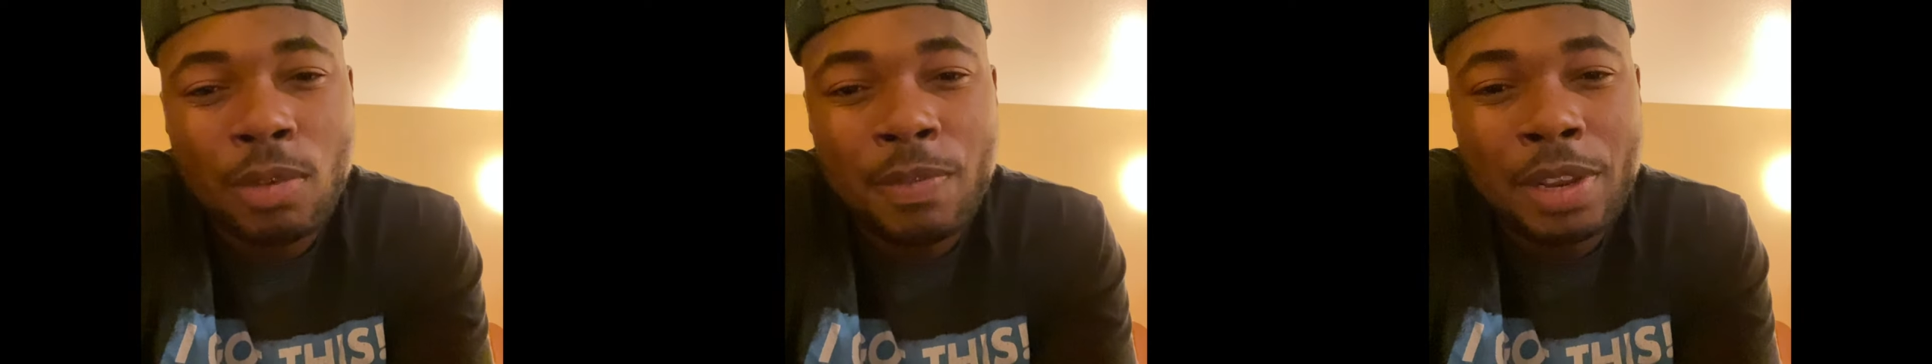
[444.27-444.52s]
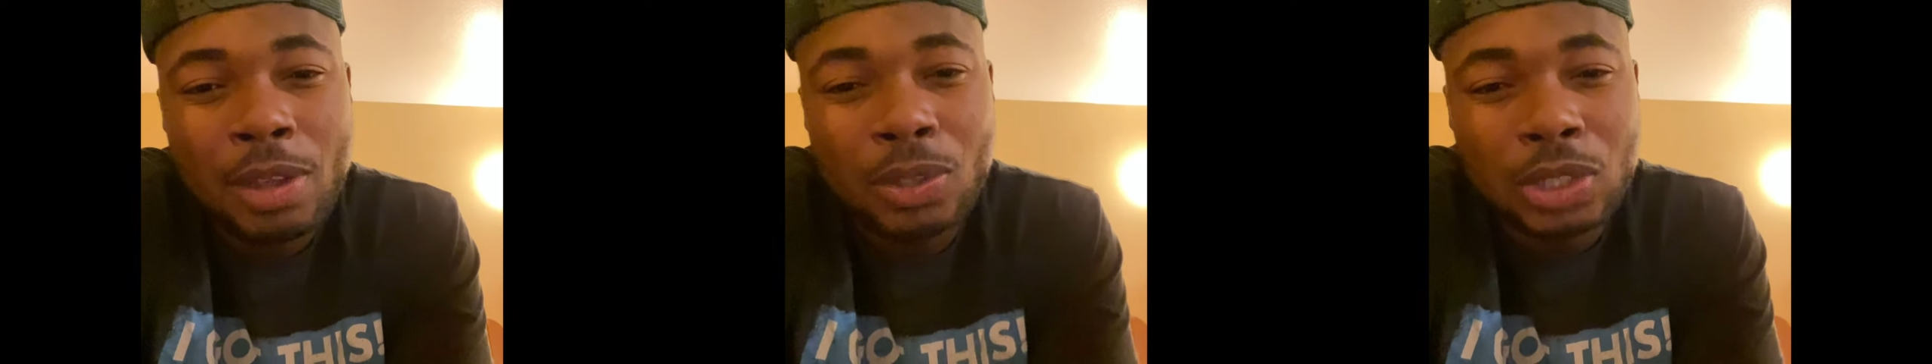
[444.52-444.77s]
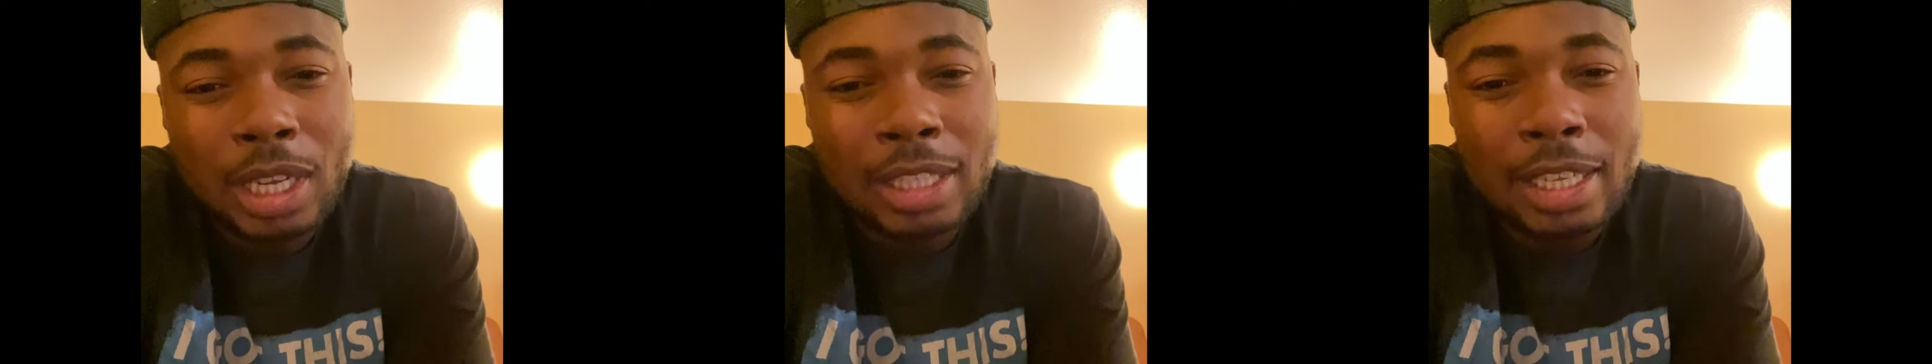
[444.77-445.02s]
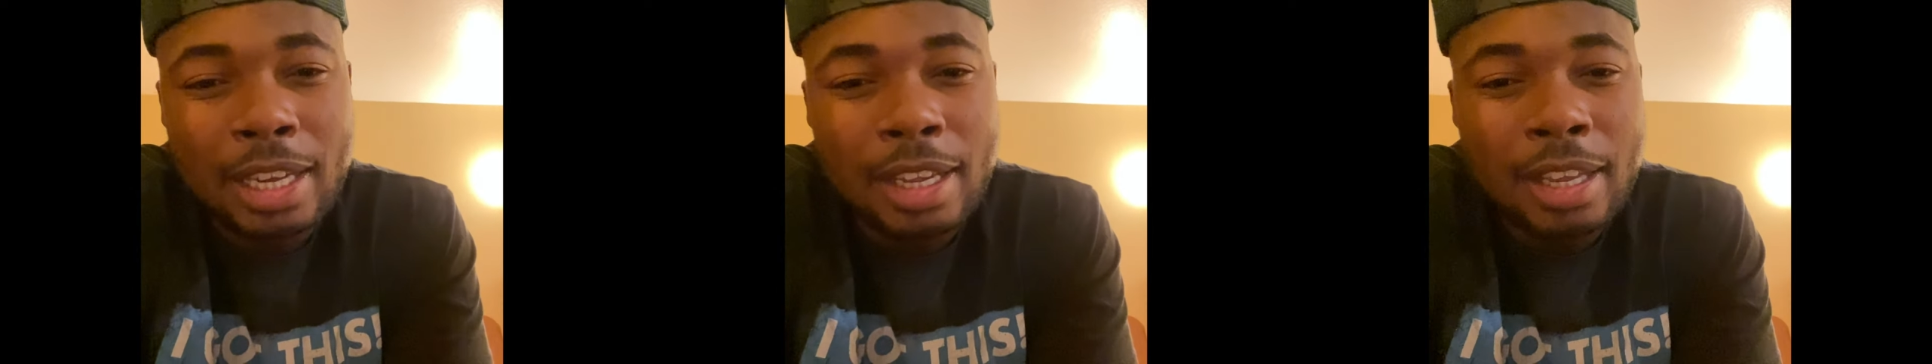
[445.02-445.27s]
videos like
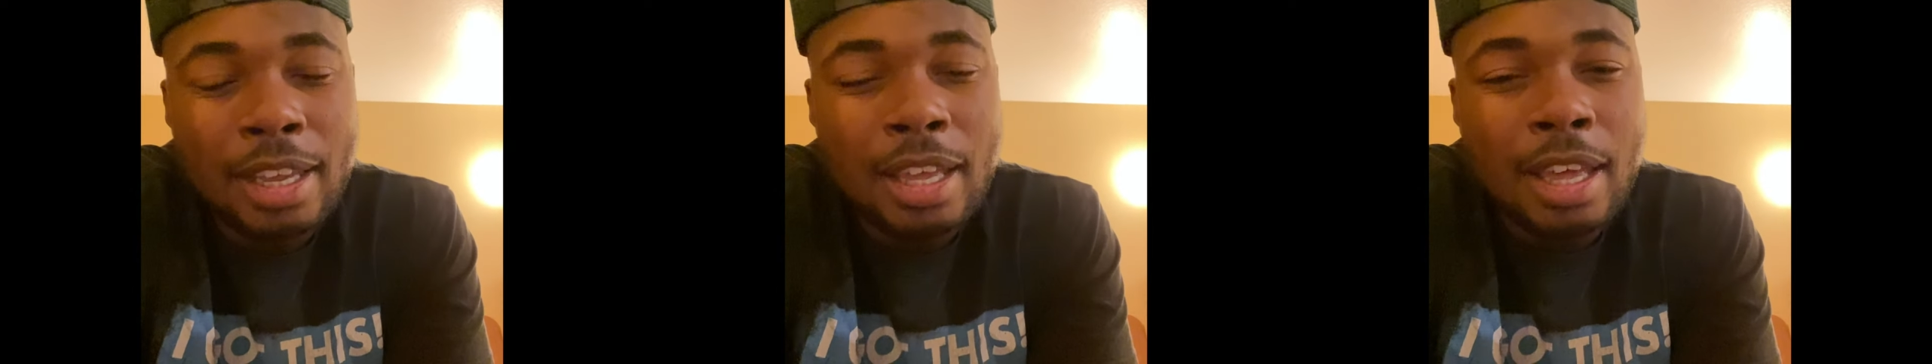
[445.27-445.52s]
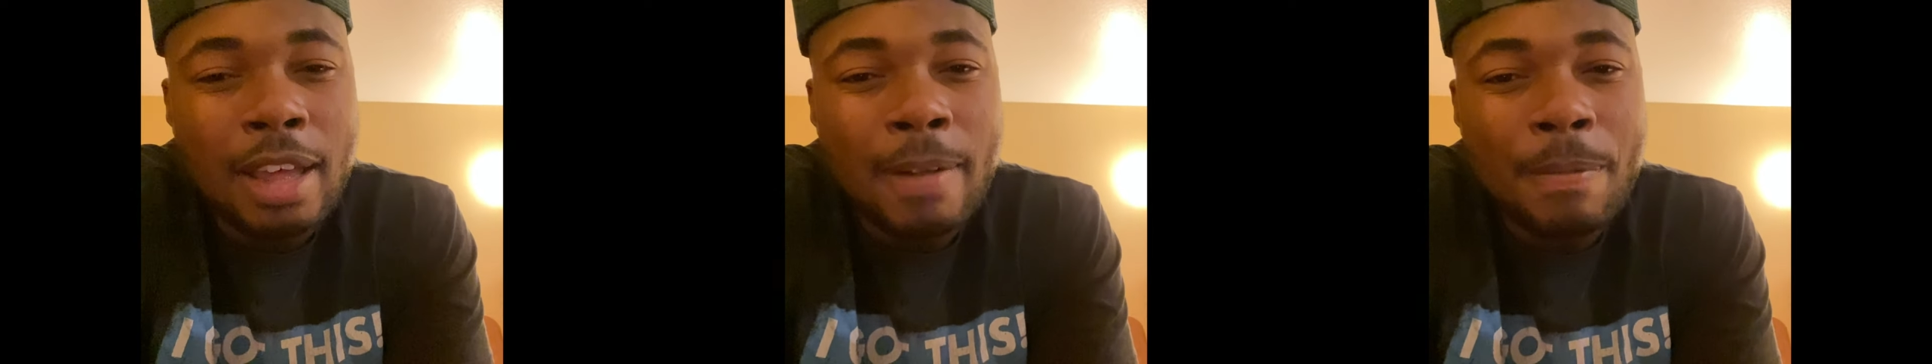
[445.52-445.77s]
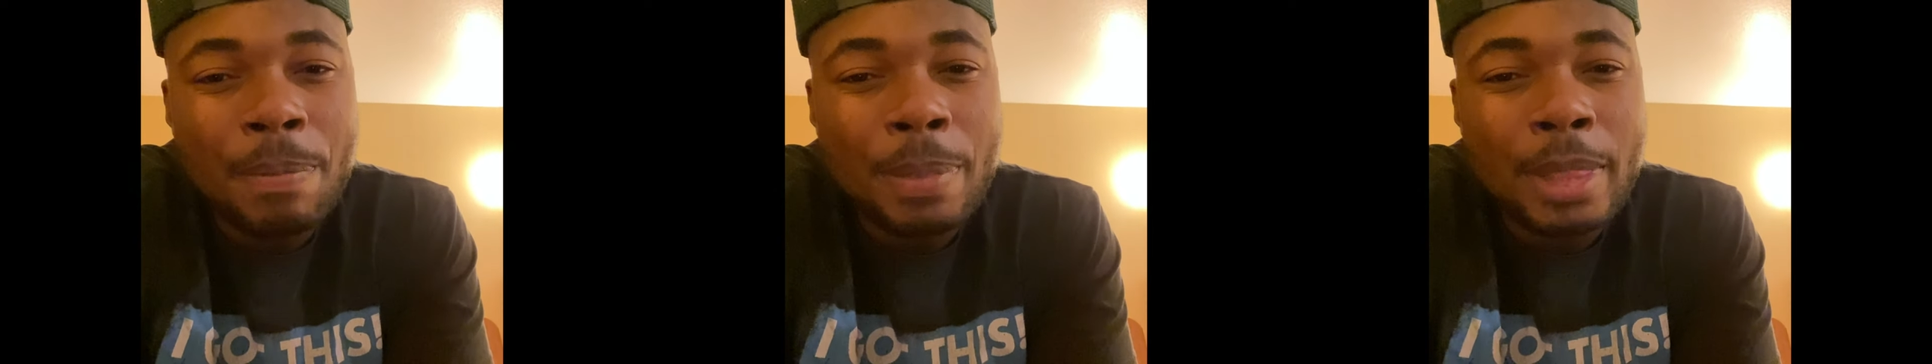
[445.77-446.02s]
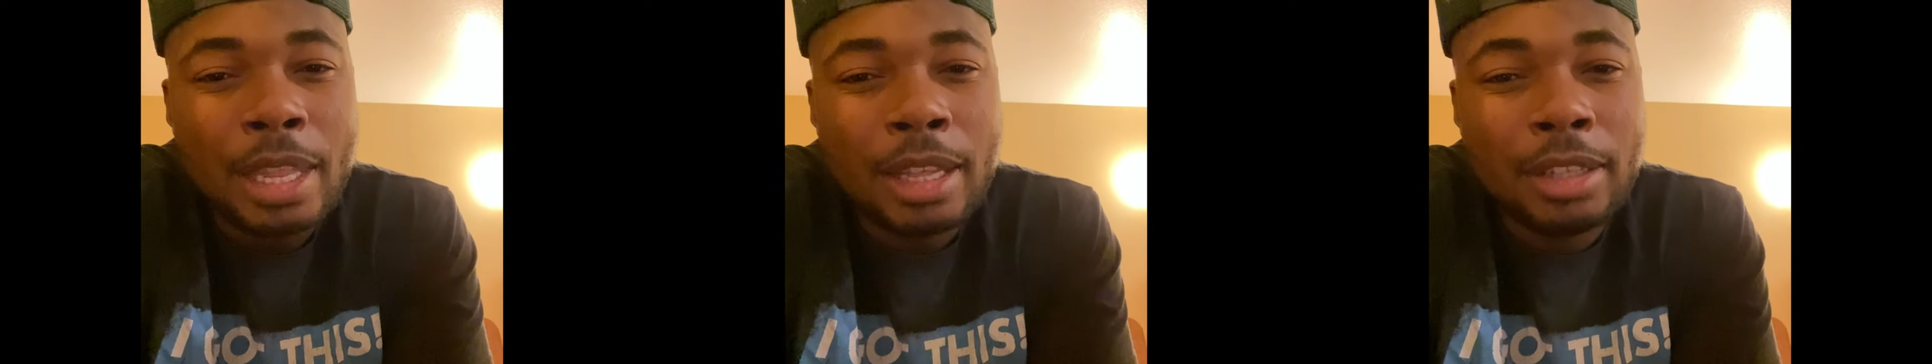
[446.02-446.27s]
that. Yeah, comment
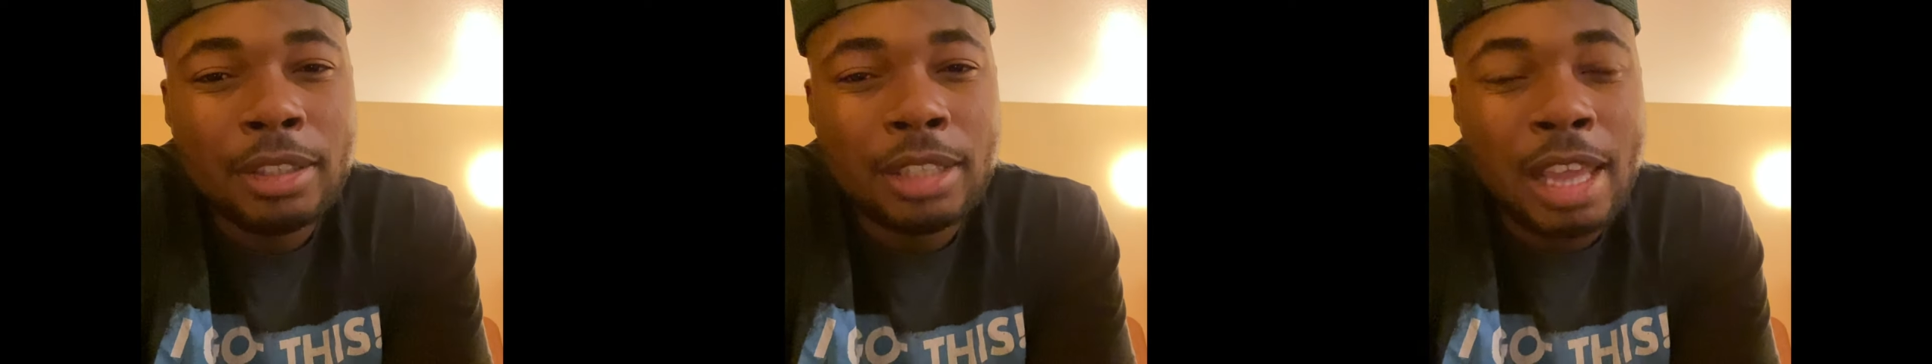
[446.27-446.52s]
down below.